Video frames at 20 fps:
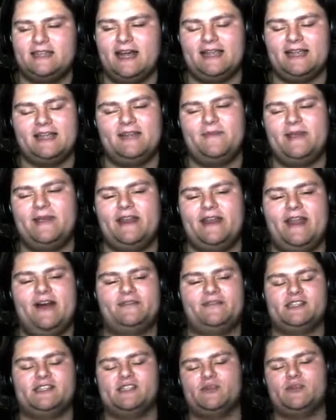not going to be enough
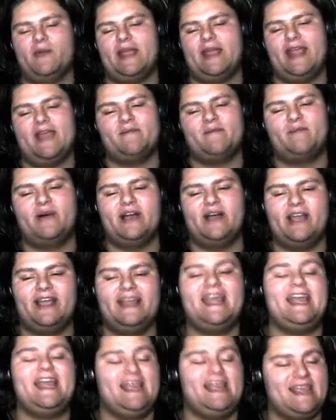to swing it,
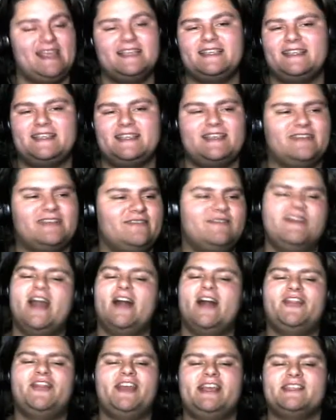but
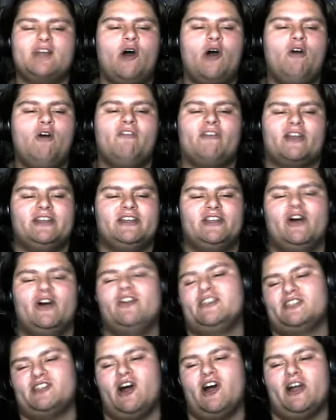nothing's over until
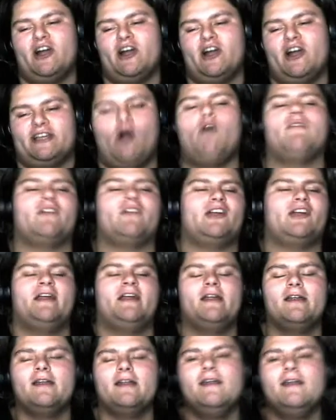the song is
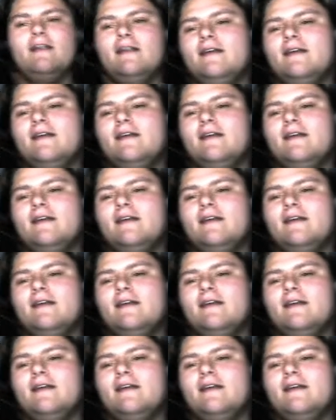over.